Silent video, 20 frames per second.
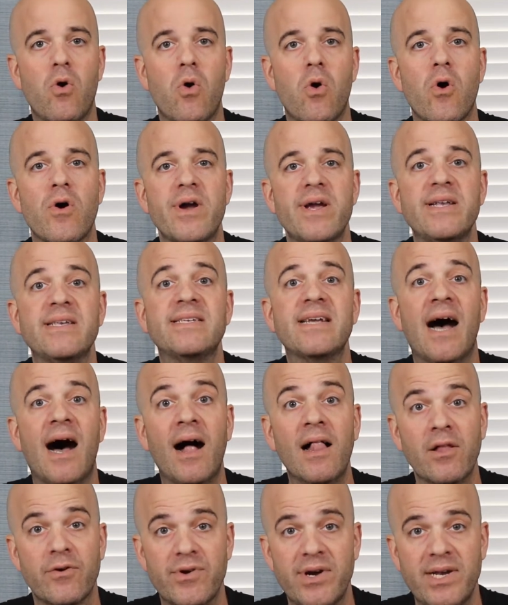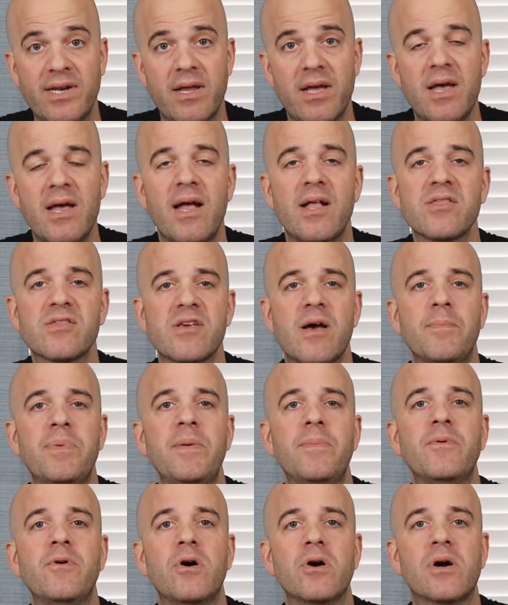or intolerant, and some
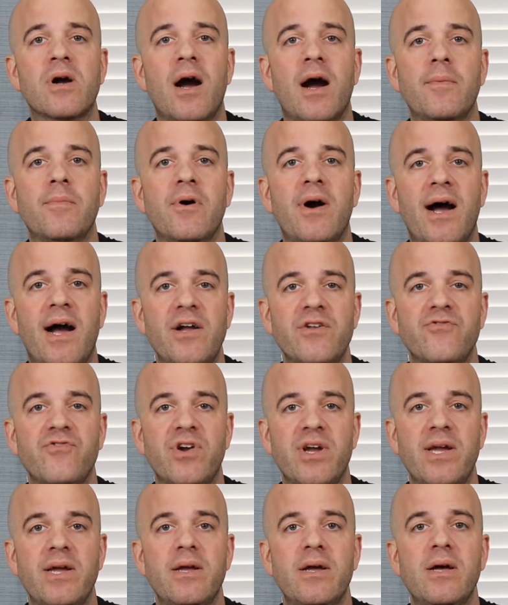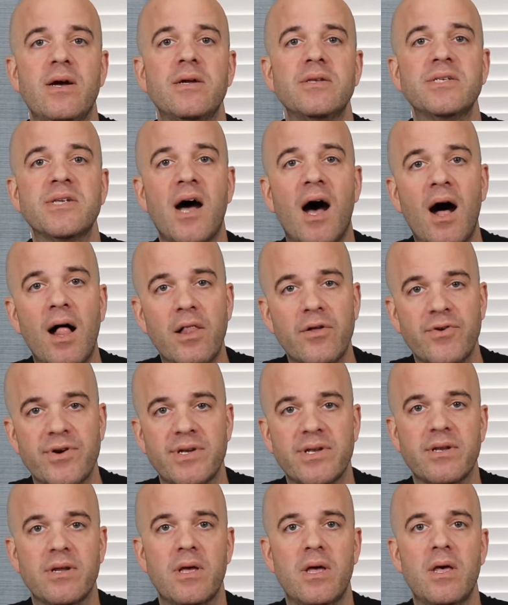people are carbohydrate
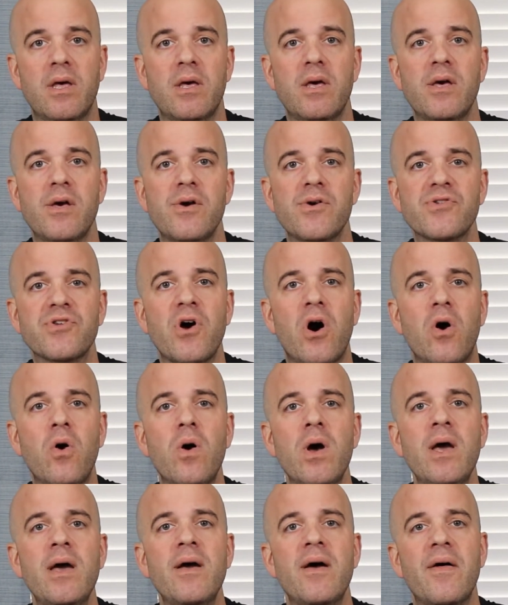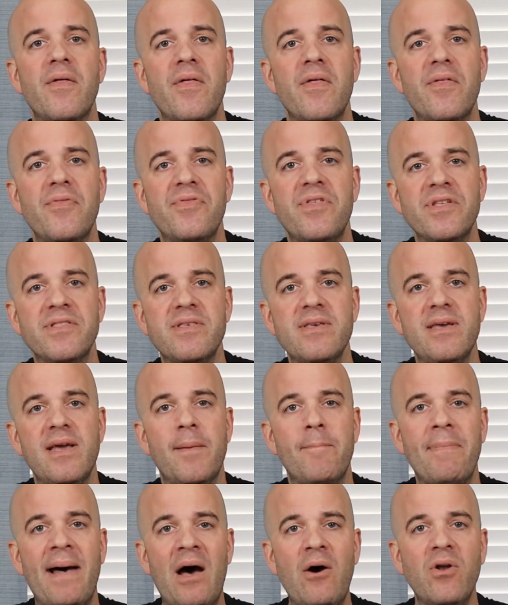tolerant. So the
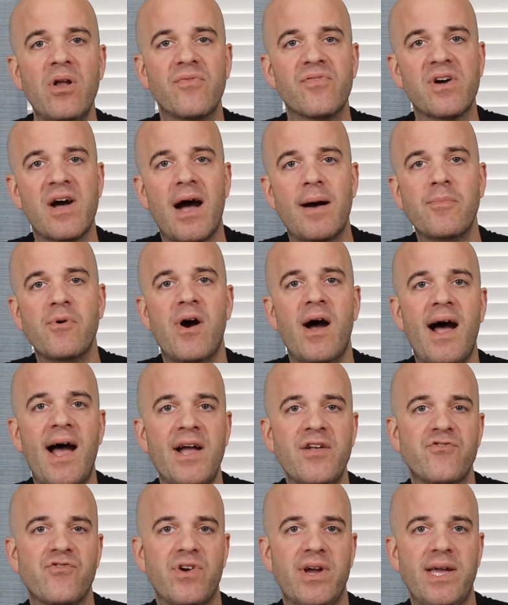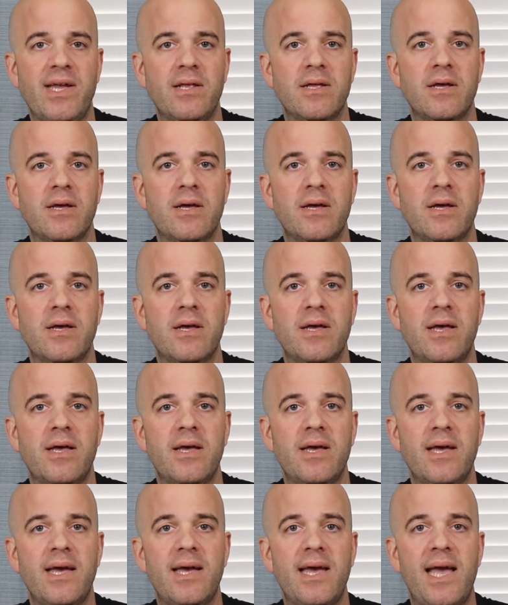amount of carbohydrate,
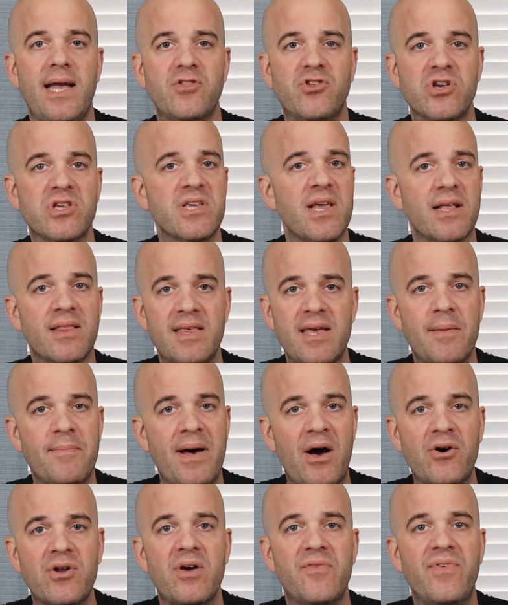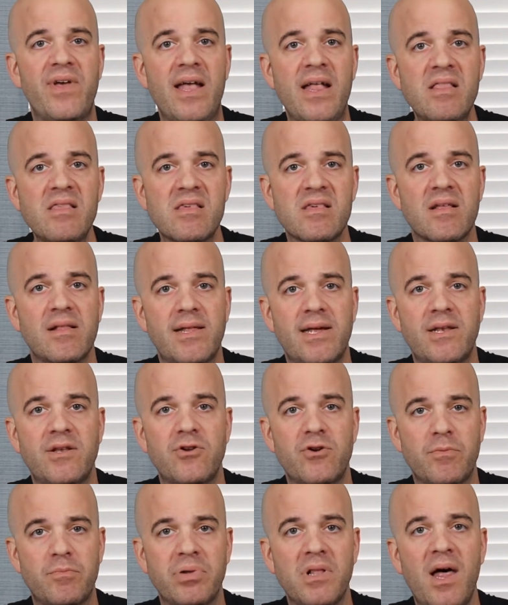just like the amount of insulin in
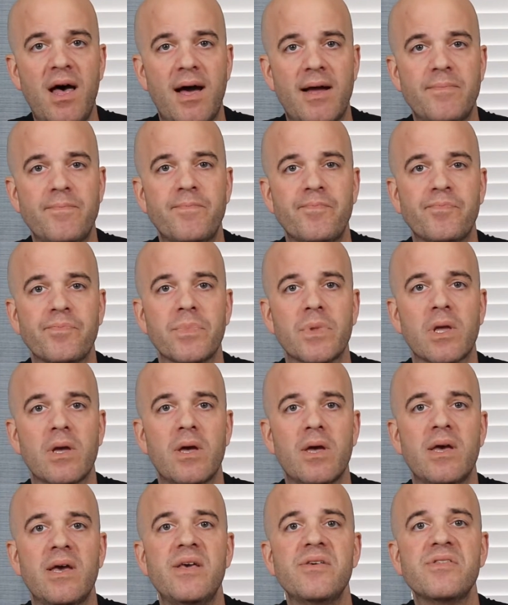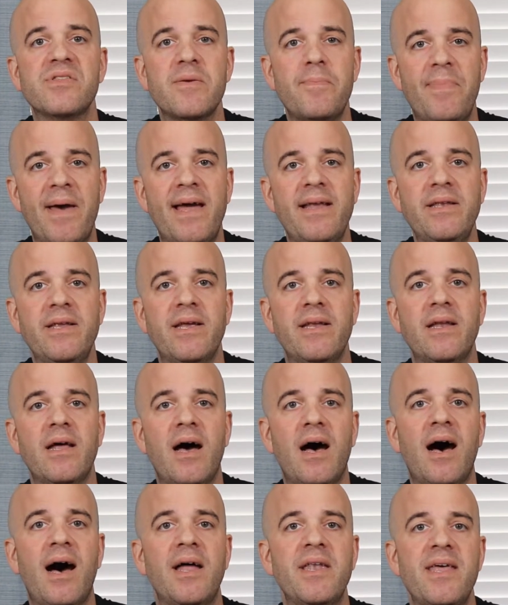your blood, is
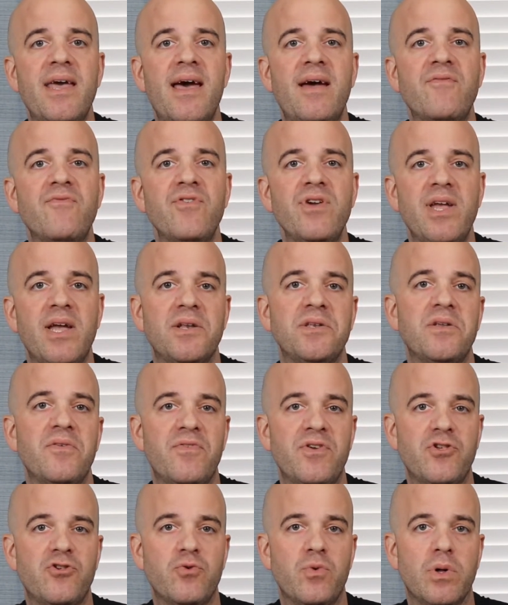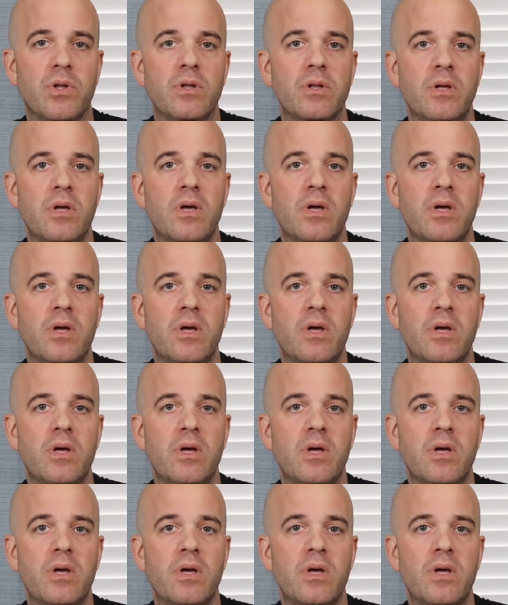dependent on every individual.